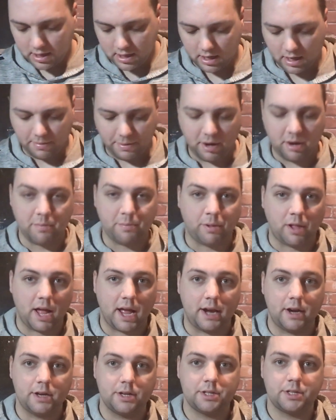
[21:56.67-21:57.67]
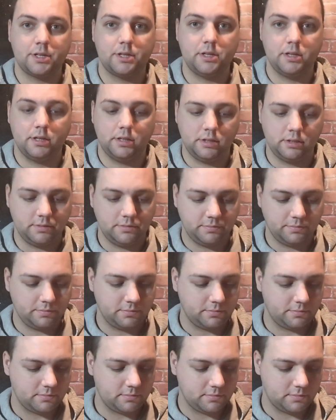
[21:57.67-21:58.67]
A pair of pliers,
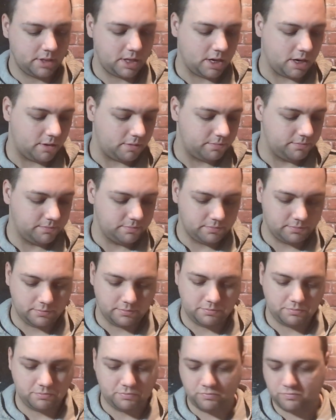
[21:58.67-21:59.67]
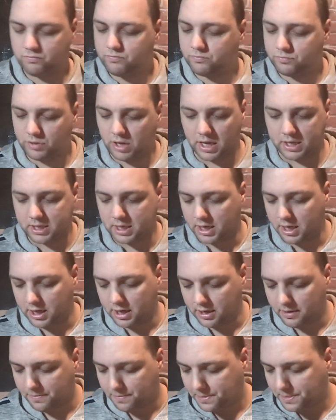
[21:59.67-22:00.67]
in case I
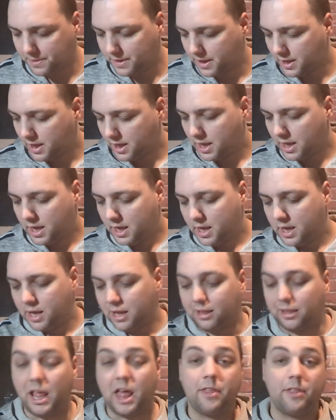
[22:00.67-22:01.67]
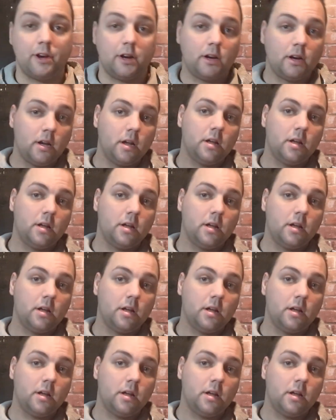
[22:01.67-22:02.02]
need it. Leather.